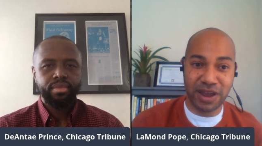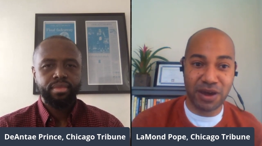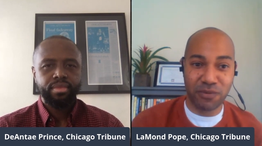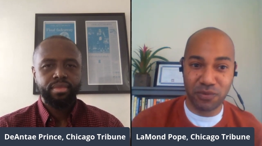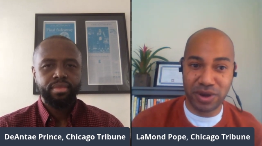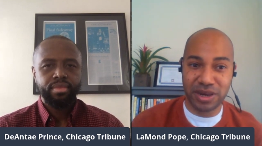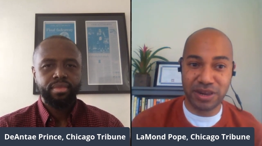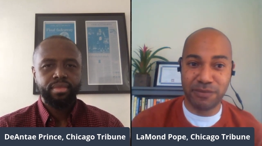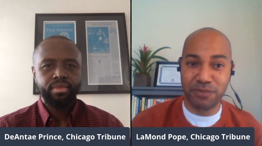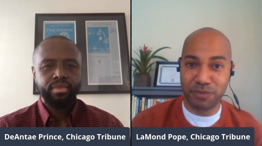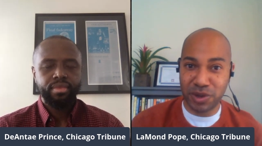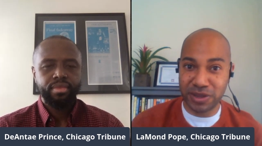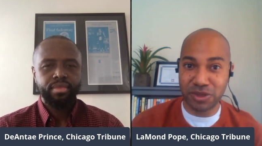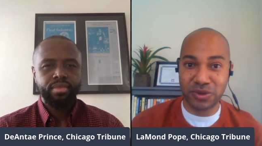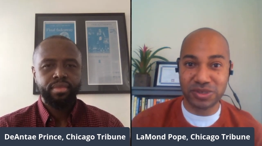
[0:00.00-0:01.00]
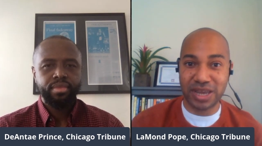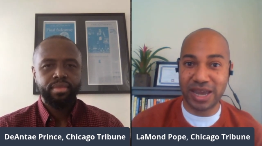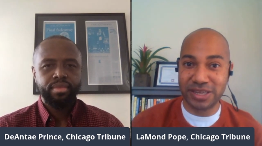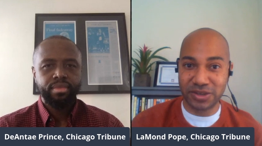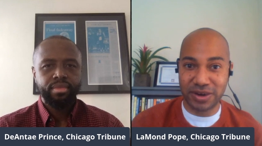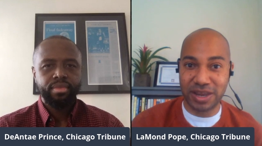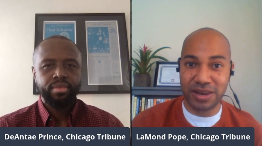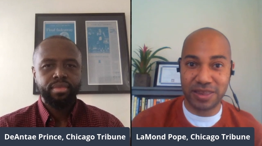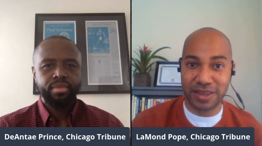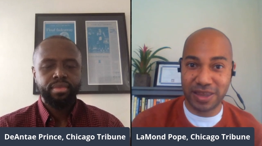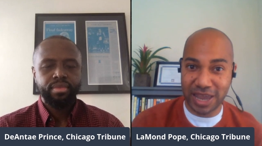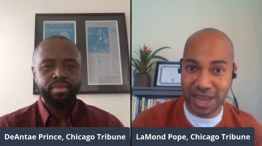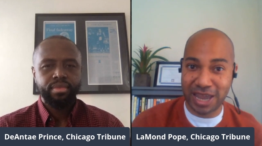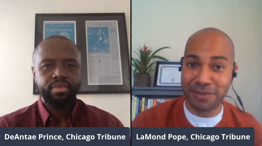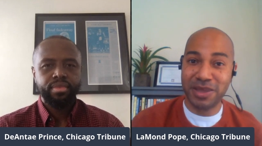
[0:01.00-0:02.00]
Speaker 1: figure out when to put those guys on into the
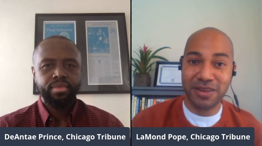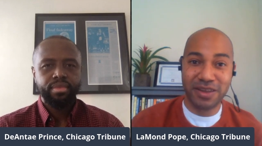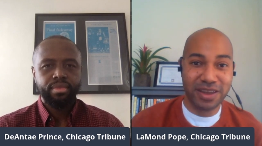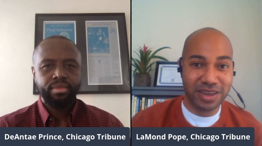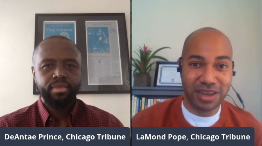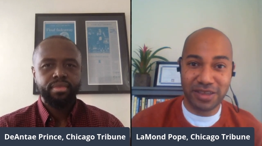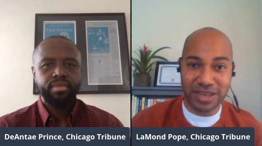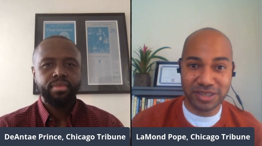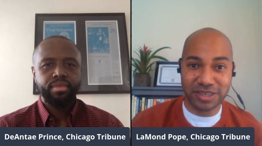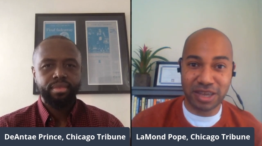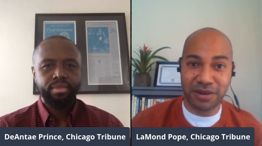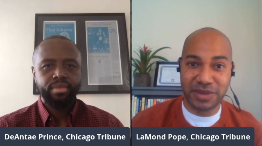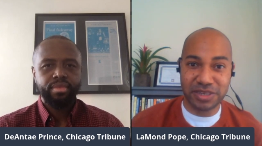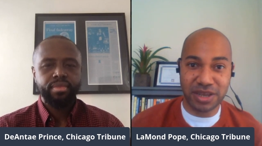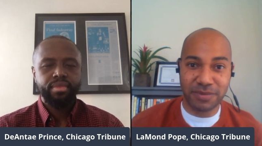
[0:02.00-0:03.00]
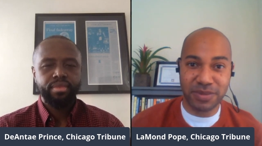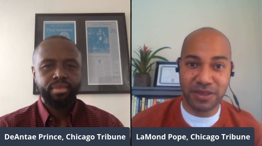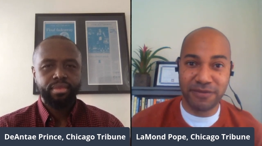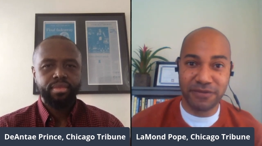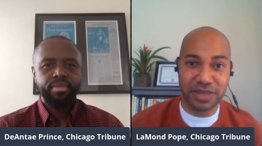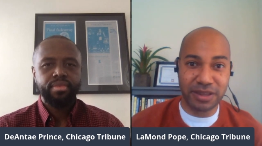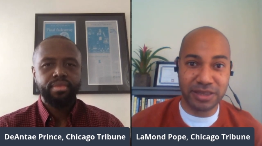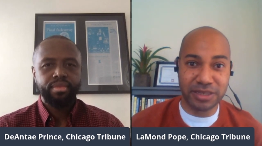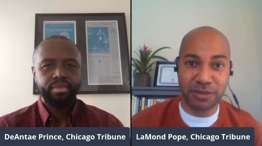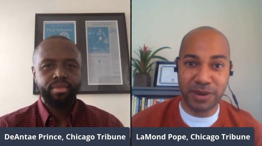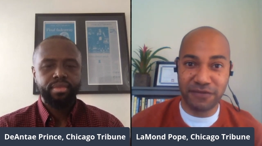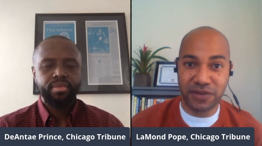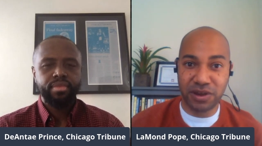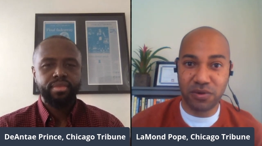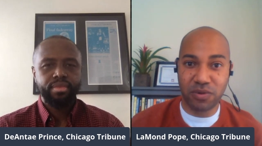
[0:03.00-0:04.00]
game, you know, that's going to be something that's going
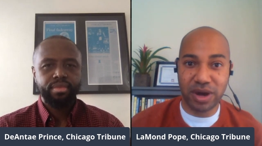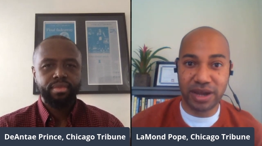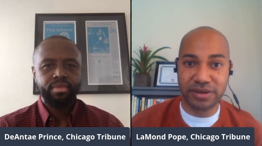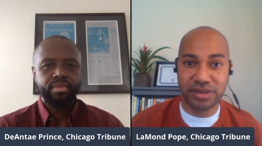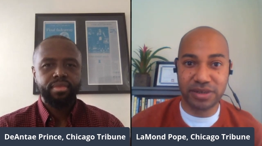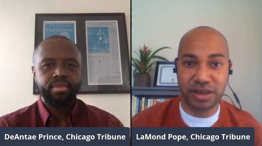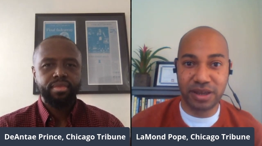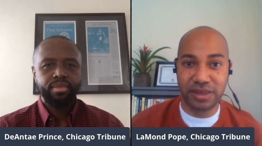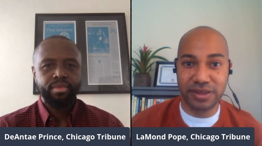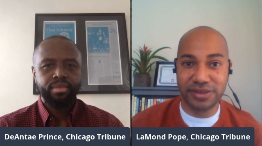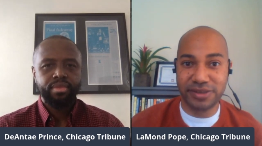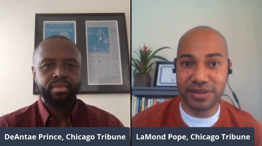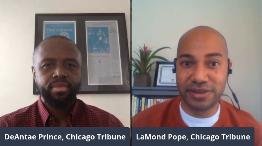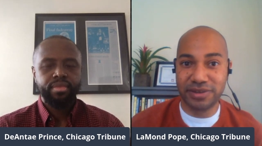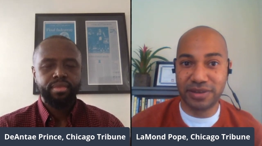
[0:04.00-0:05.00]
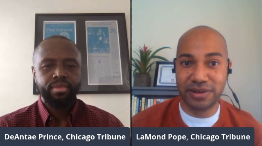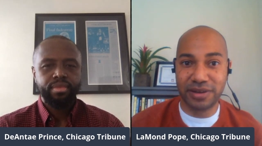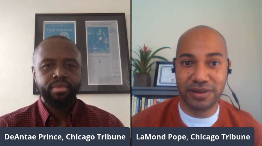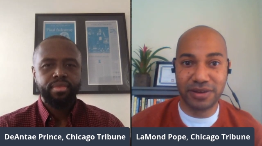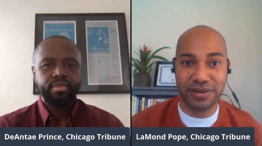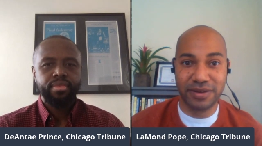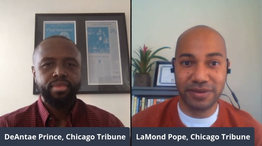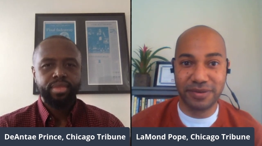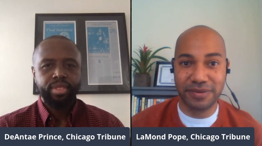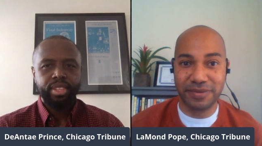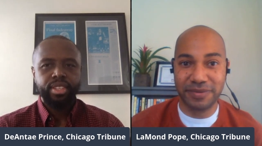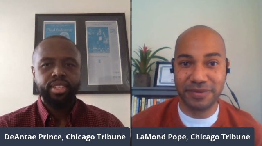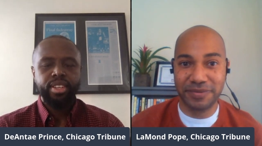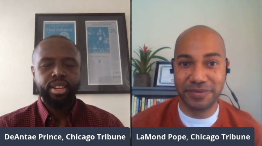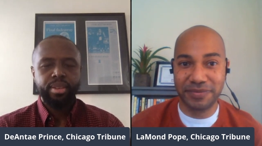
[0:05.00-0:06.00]
to be fun to watch uh, this season.
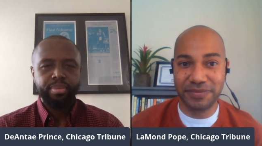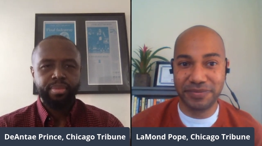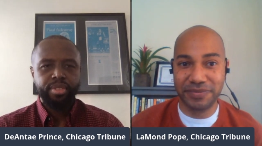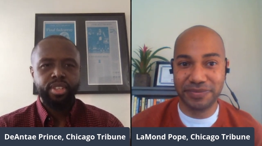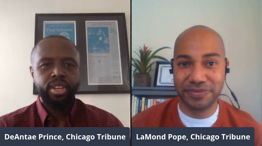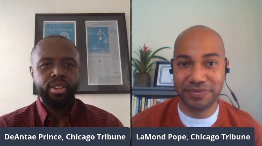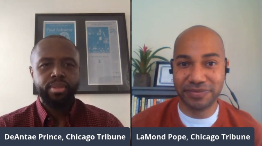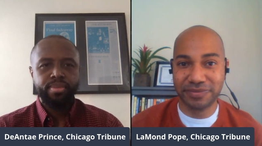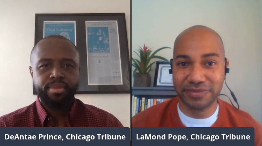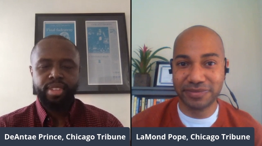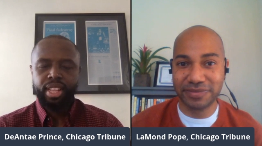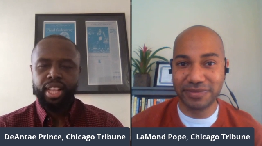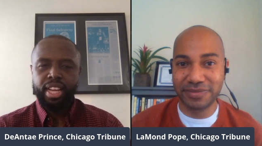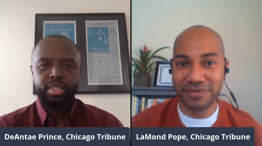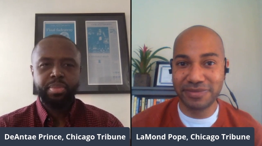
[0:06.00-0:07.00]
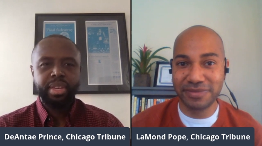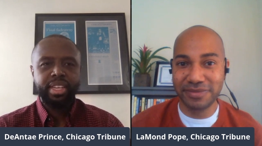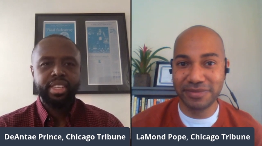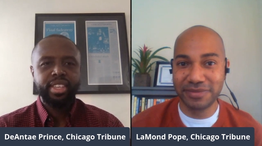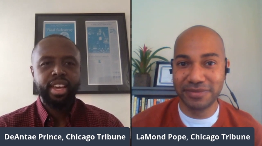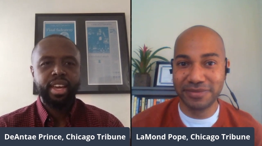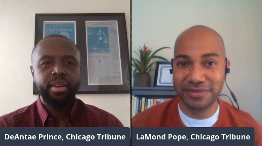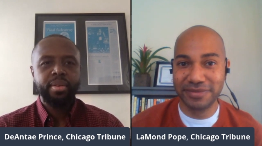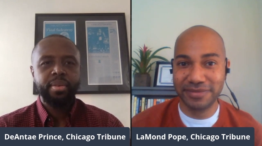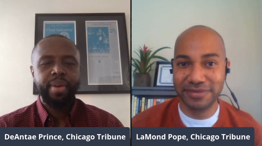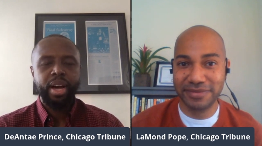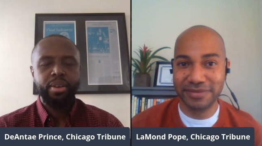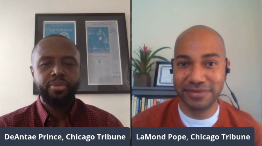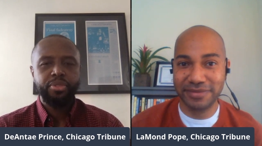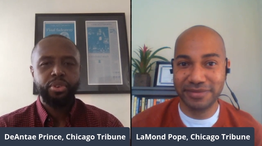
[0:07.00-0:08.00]
Speaker 2: Yep. So a lot to be excited
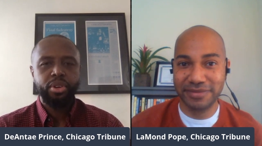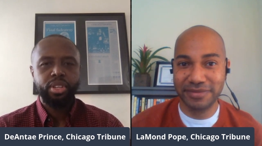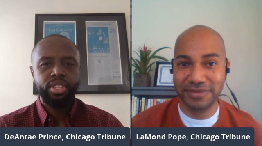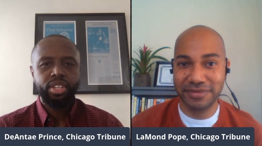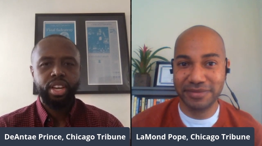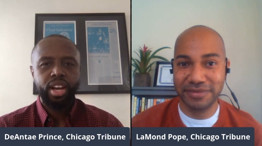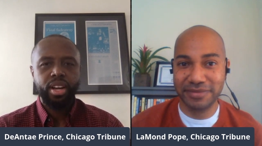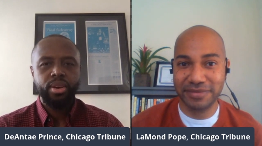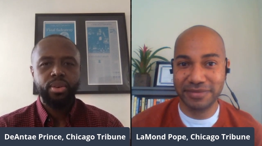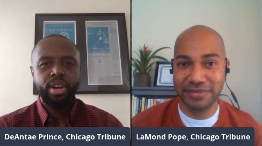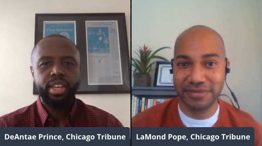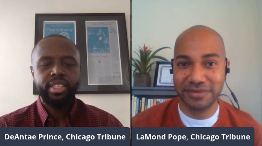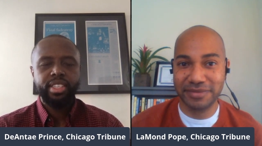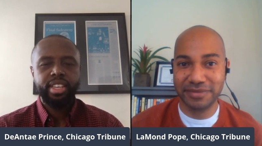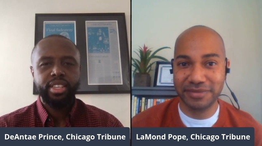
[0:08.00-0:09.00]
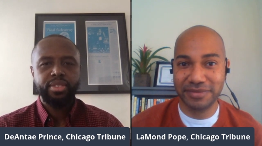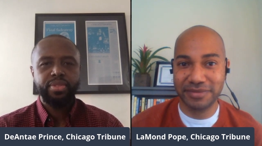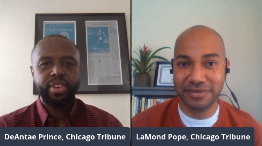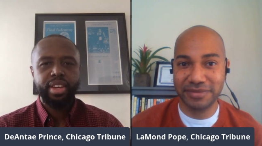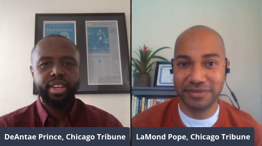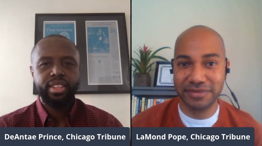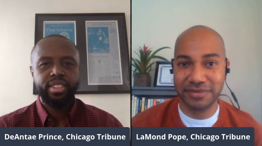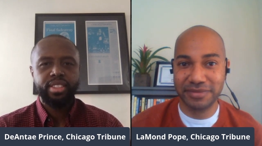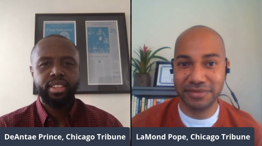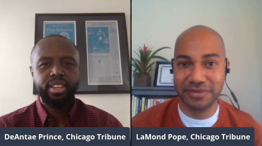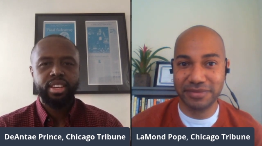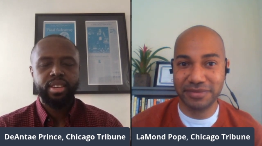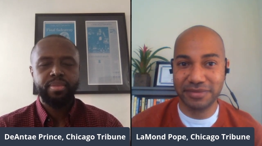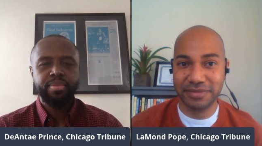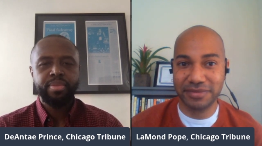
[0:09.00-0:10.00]
about for Chicago White Sox fans.
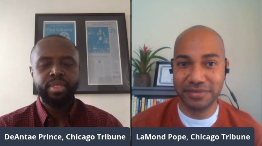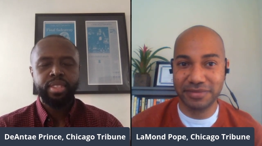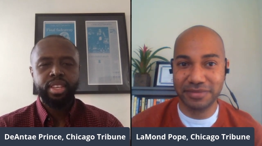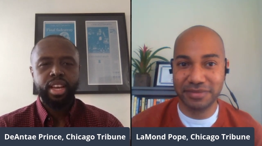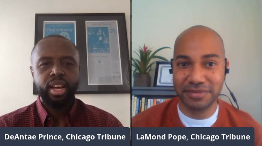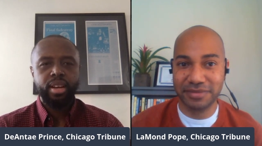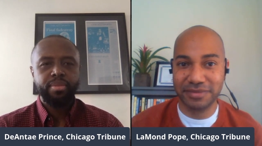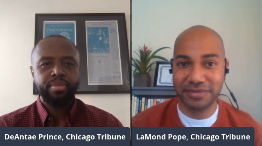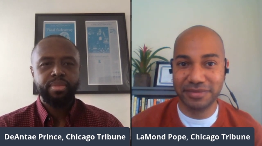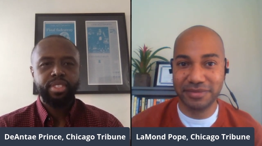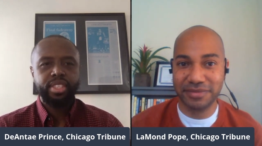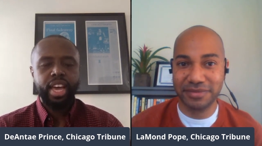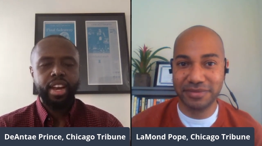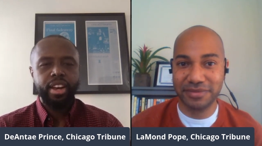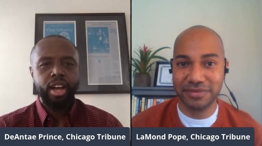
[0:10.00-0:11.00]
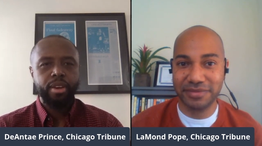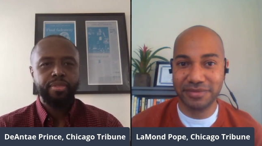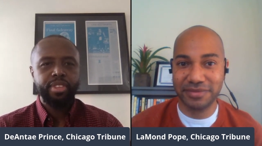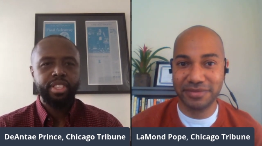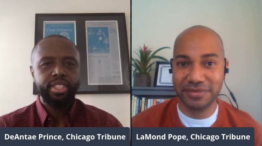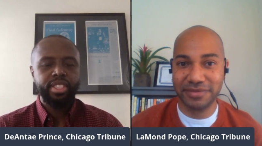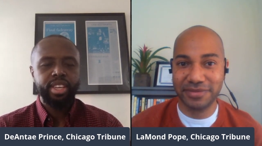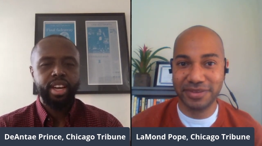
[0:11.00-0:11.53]
Um, I'm signing off. This is